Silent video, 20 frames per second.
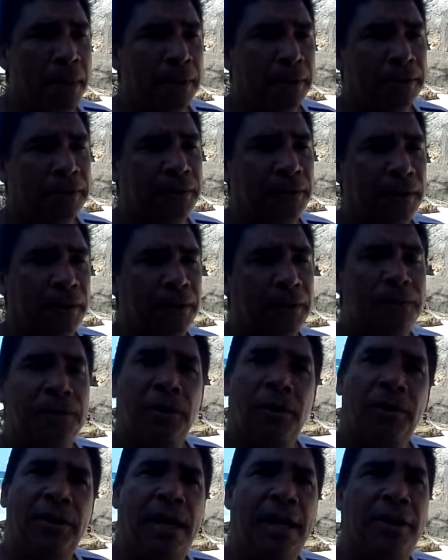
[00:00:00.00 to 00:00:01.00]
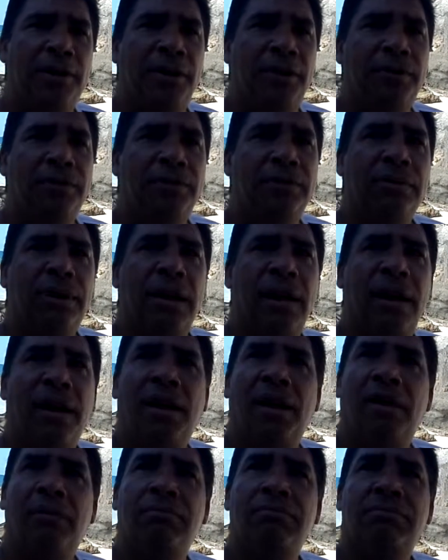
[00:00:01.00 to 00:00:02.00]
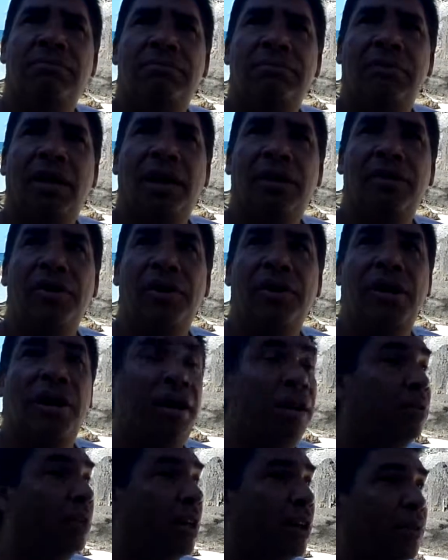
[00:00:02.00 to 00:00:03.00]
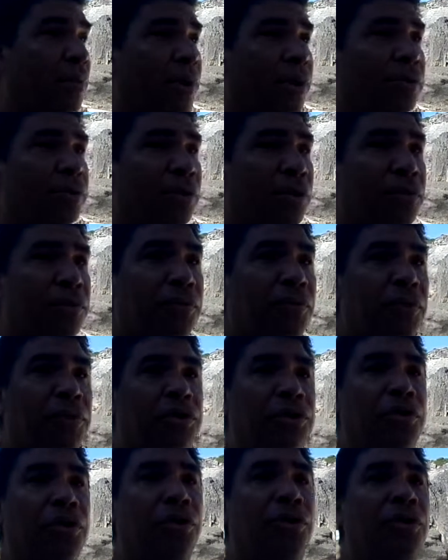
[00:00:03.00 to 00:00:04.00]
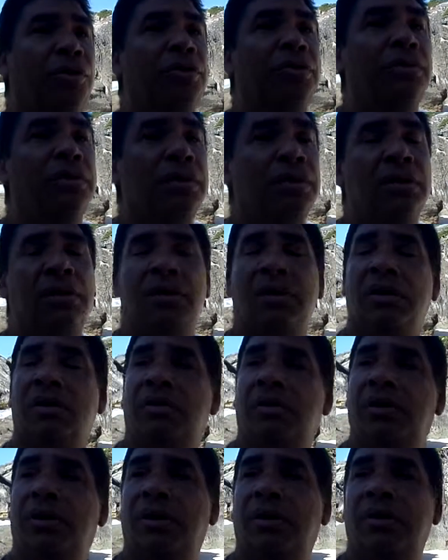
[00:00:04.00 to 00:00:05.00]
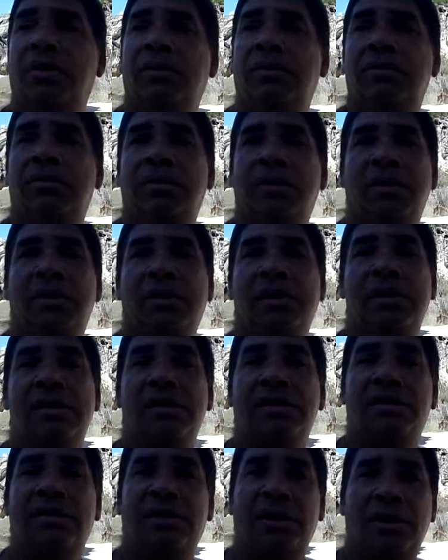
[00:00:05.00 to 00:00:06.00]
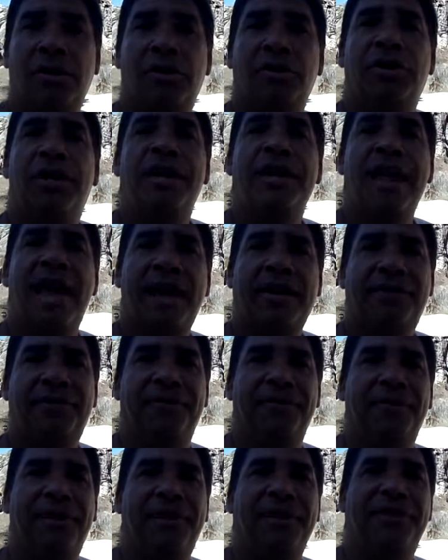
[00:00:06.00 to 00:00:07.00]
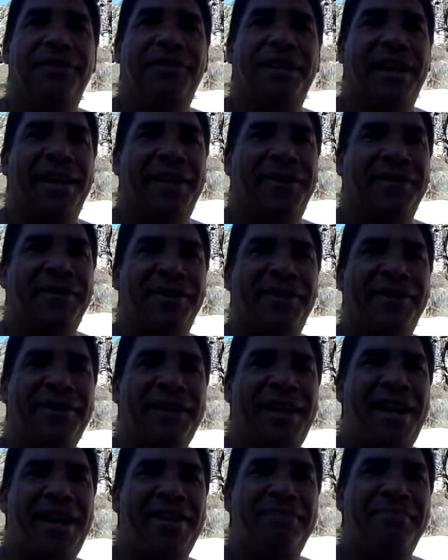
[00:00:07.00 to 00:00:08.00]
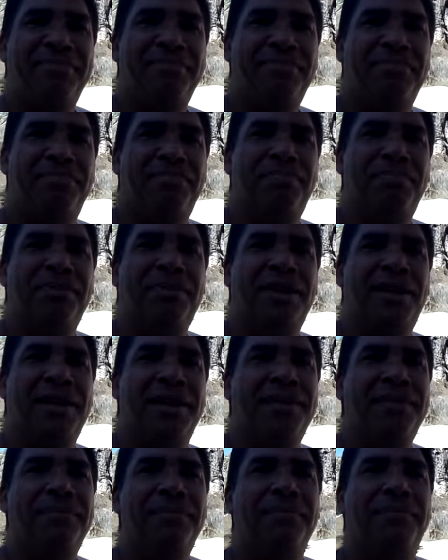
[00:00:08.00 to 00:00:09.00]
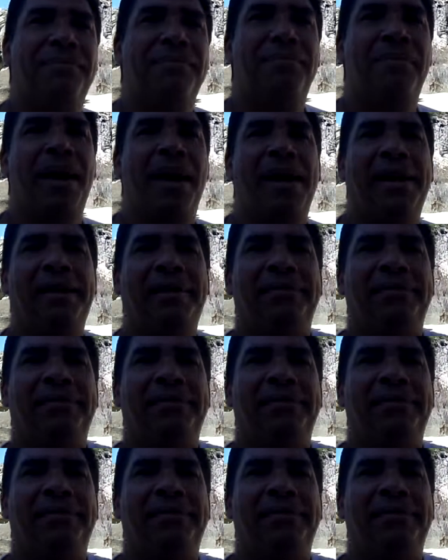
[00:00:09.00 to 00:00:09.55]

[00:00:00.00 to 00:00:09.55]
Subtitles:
So on that note, I'm gonna cut it. I don't want to talk for too long. So see you in the next video diary, okay? See ya. Bye.